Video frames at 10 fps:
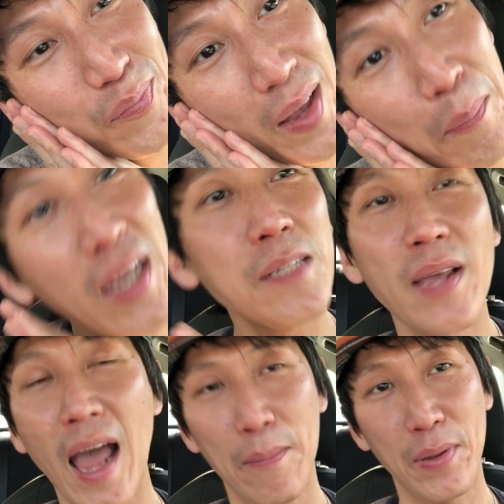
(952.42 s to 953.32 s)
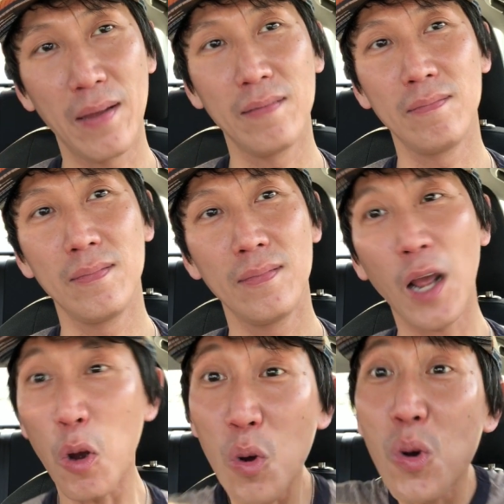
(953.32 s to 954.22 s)
makes me happy.
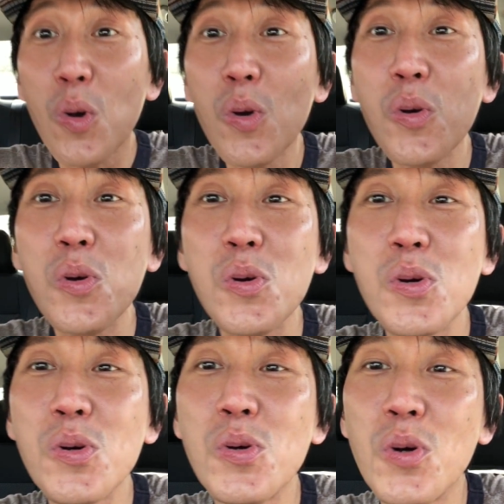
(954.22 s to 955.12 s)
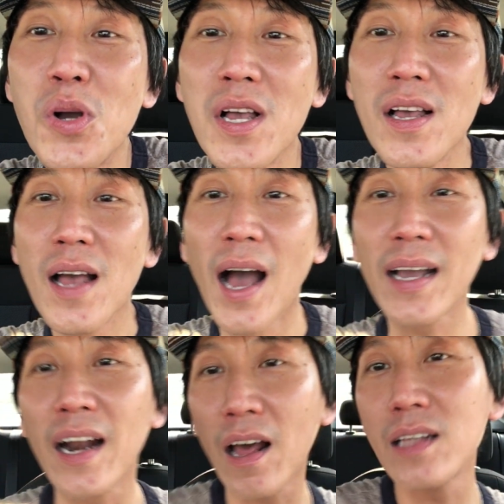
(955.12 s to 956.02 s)
Like, ooh, I
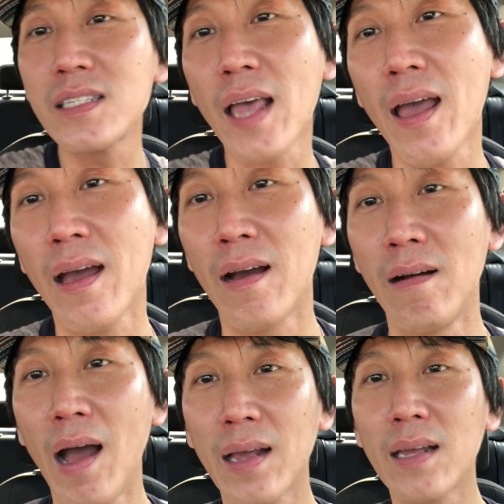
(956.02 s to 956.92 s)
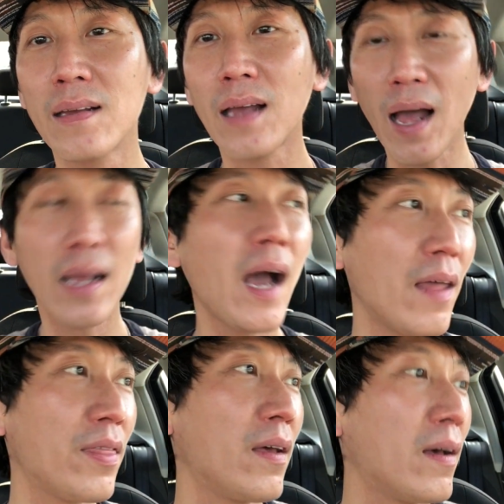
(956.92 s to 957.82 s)
got it on sale. I
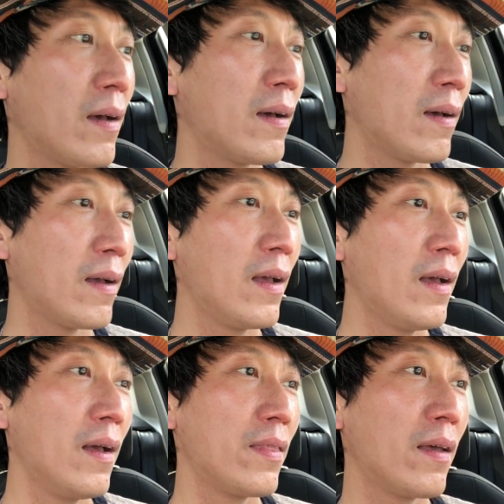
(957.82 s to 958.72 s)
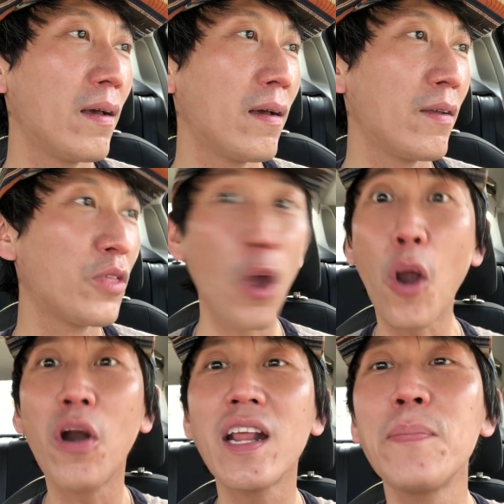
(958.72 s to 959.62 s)
caught the
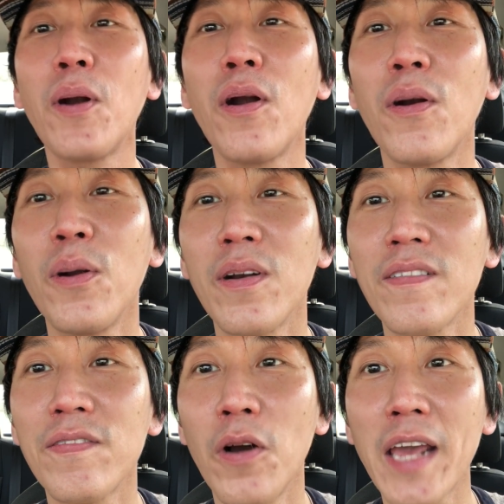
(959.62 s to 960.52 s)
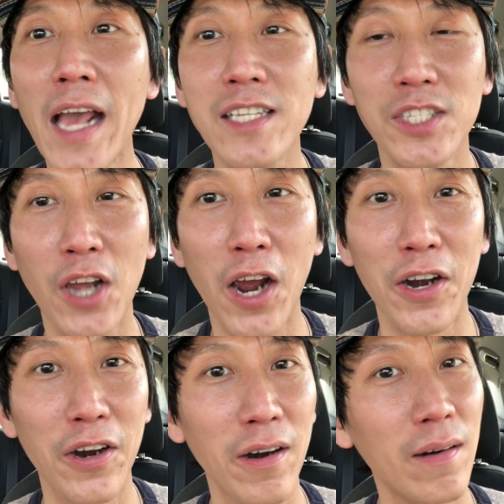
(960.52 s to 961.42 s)
early bird for
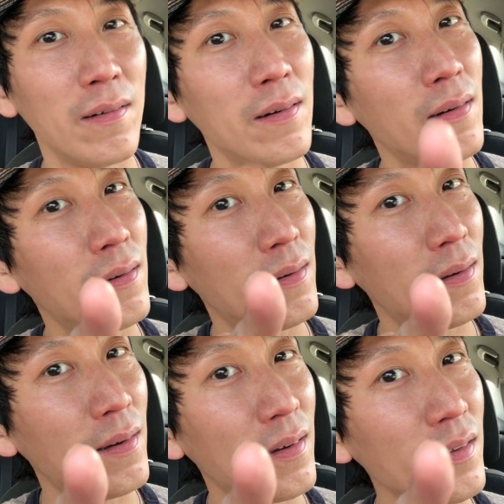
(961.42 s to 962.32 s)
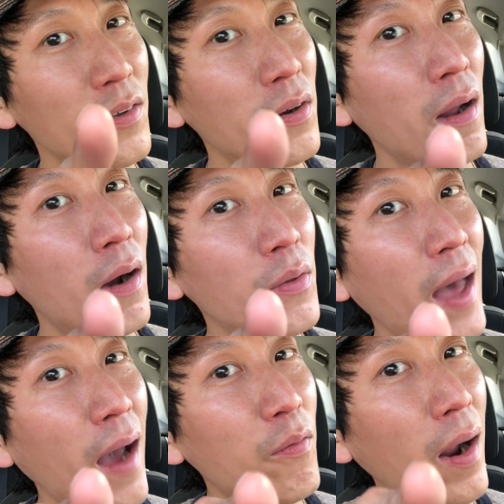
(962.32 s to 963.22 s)
Kickstarter. You know
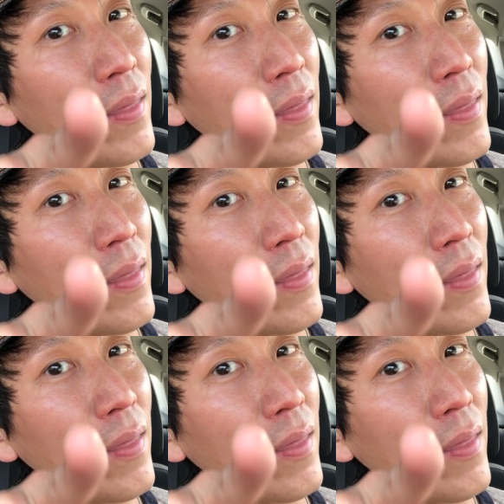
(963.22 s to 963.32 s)
that right